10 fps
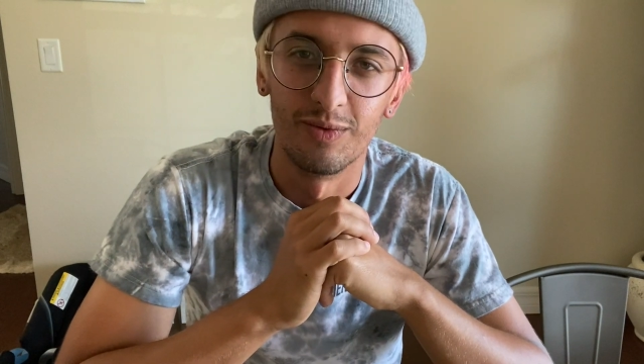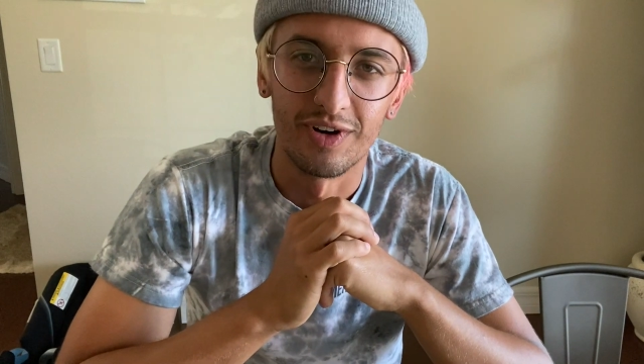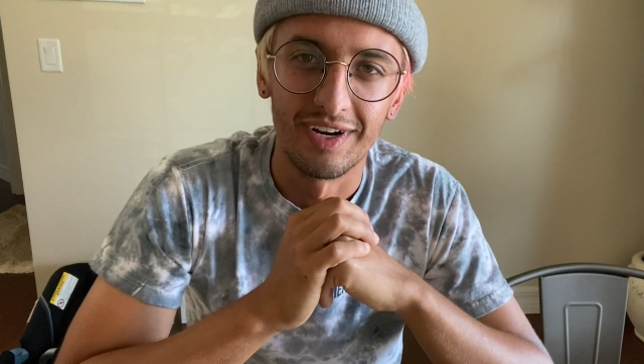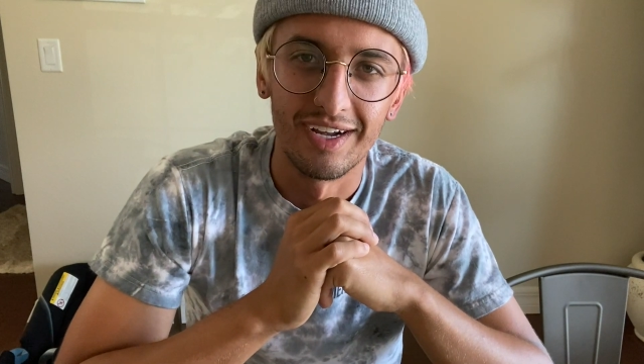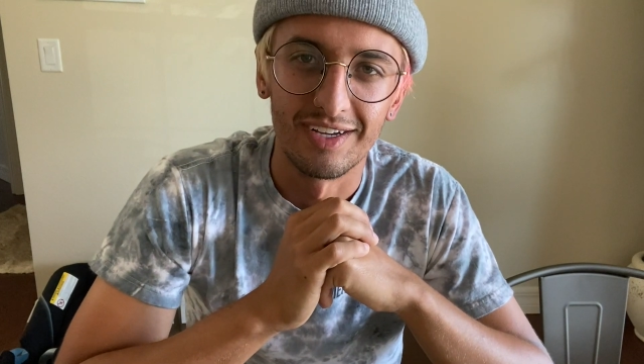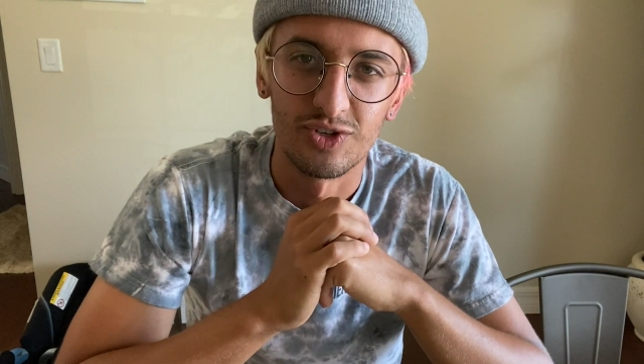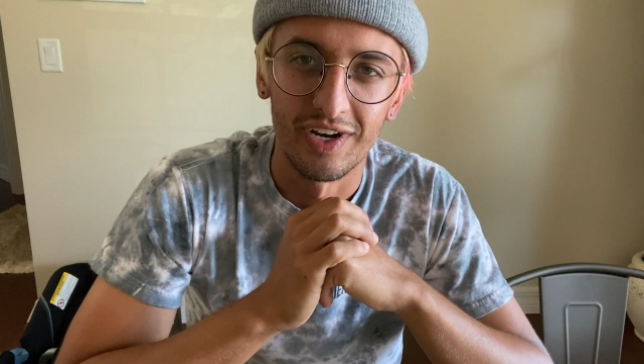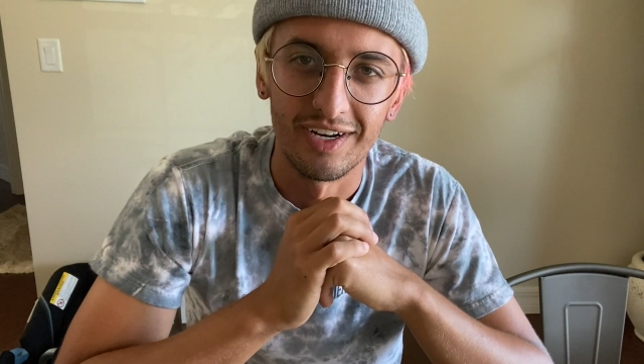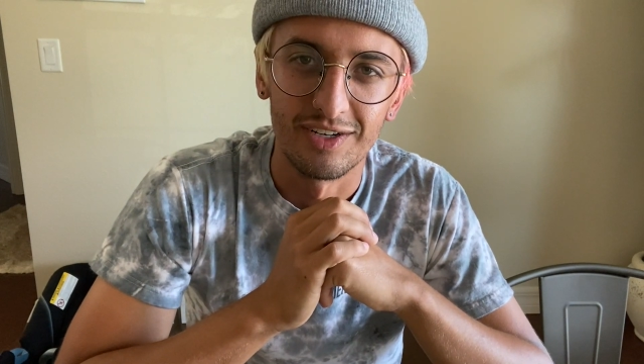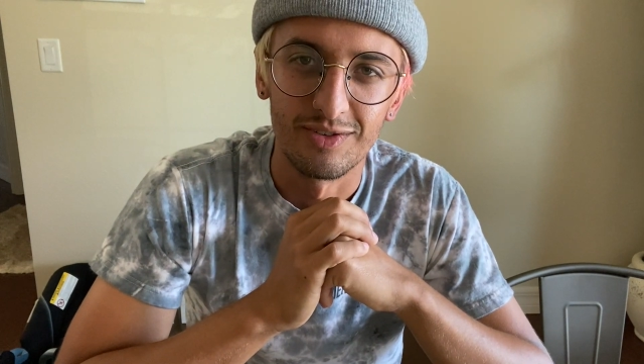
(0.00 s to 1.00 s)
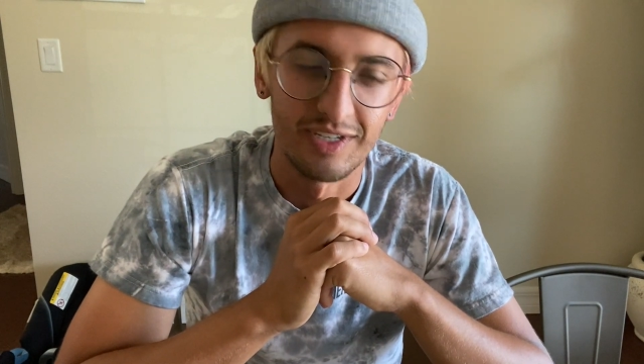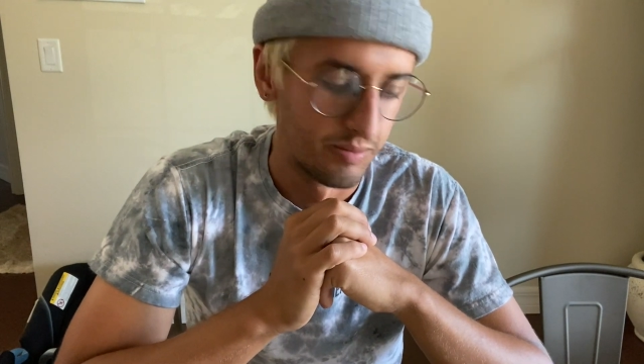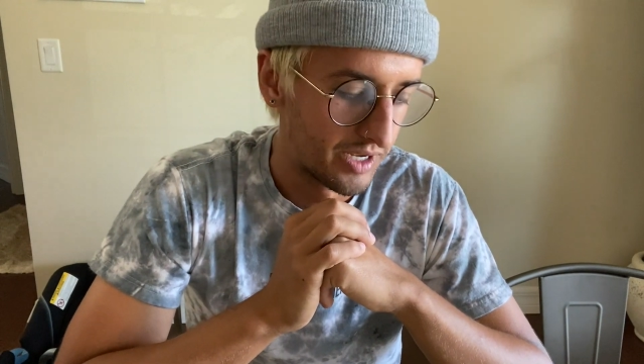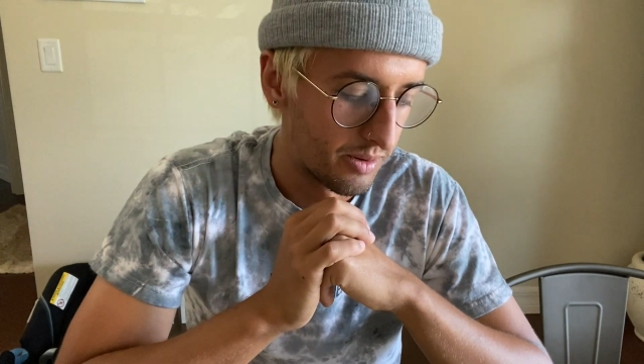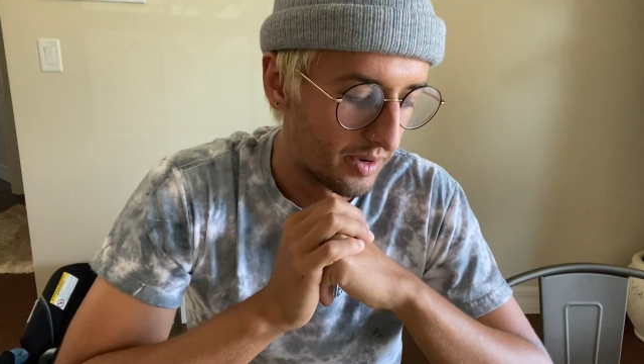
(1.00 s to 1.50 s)
We're gonna try to do
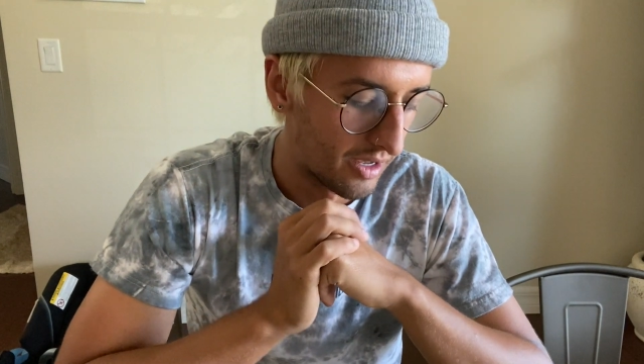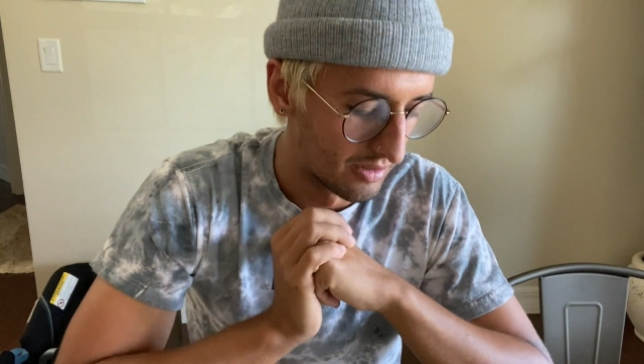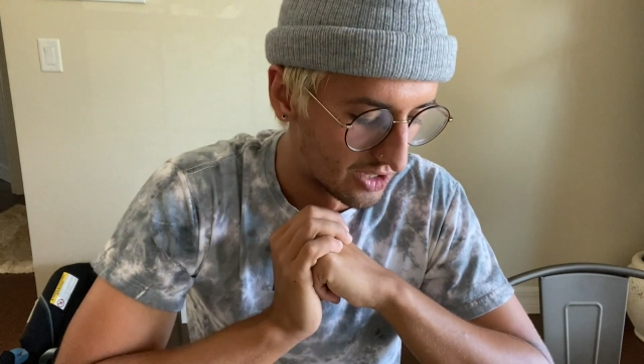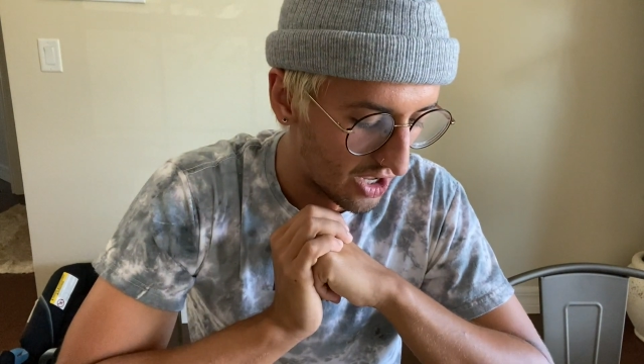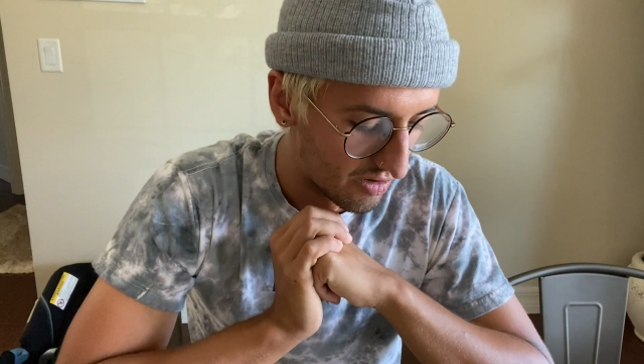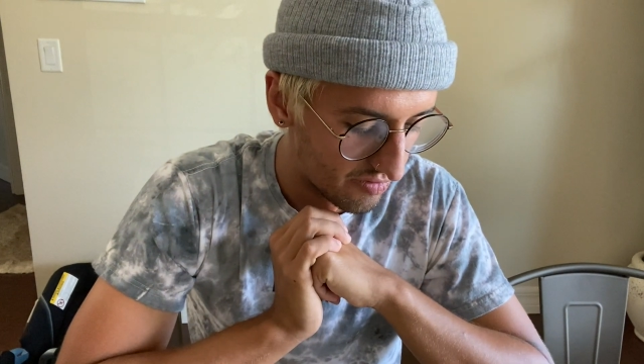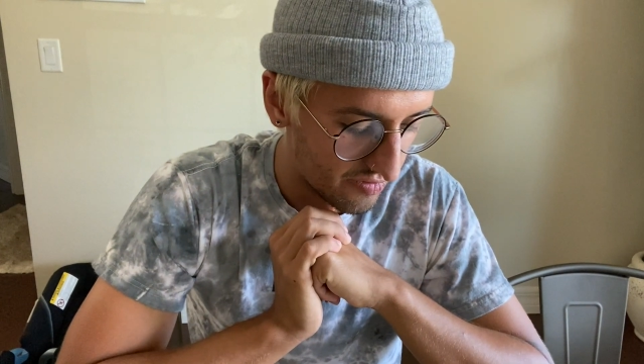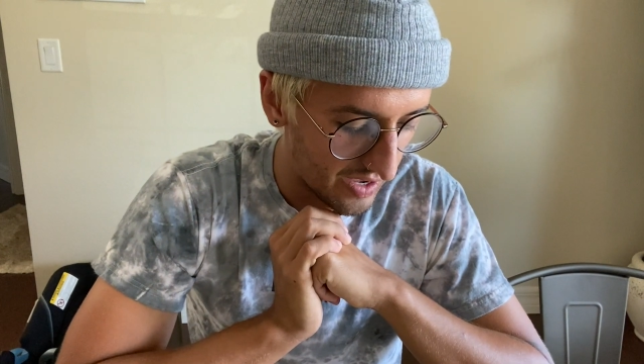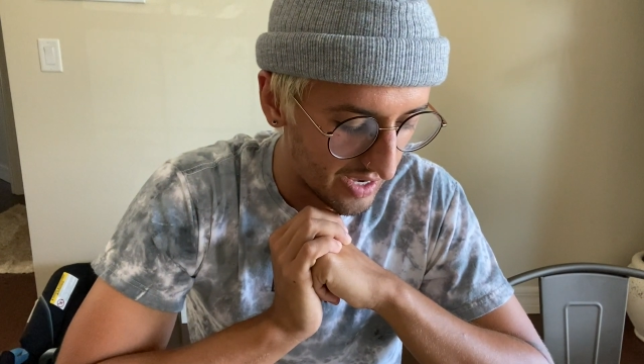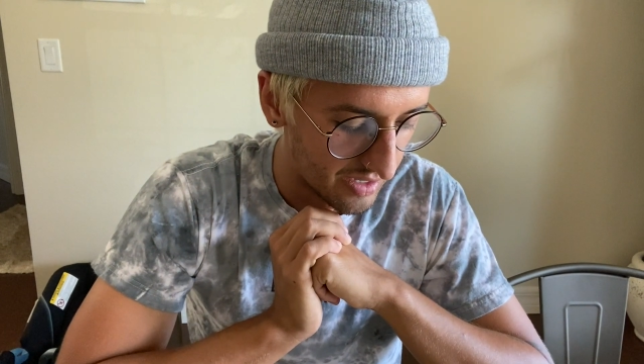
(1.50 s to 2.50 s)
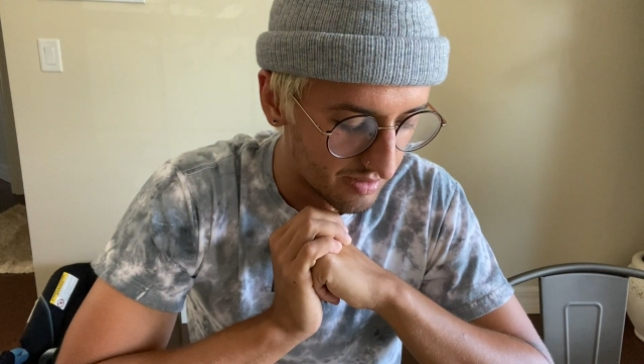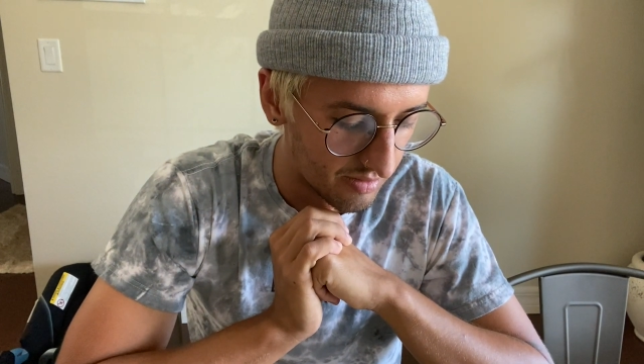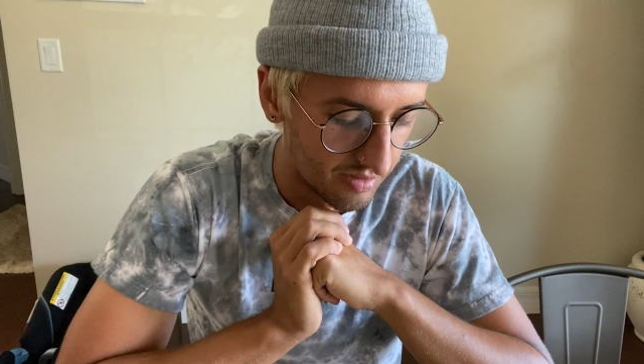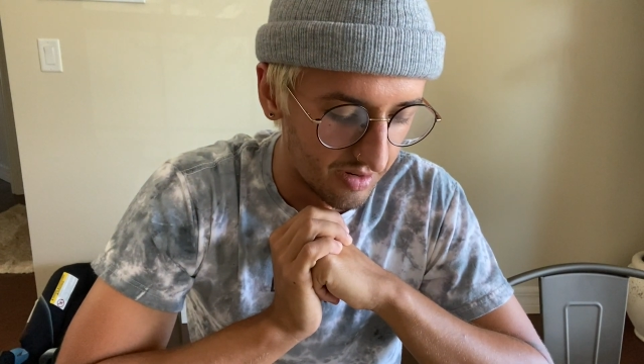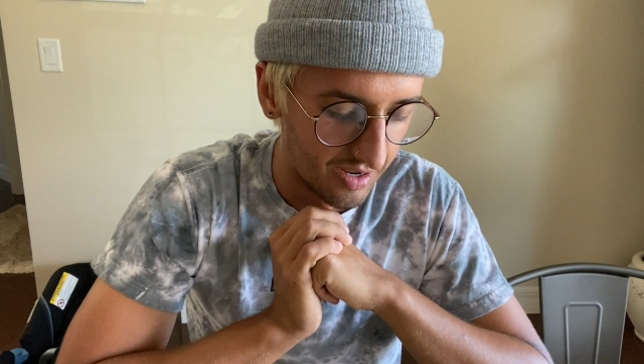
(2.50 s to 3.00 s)
something about love and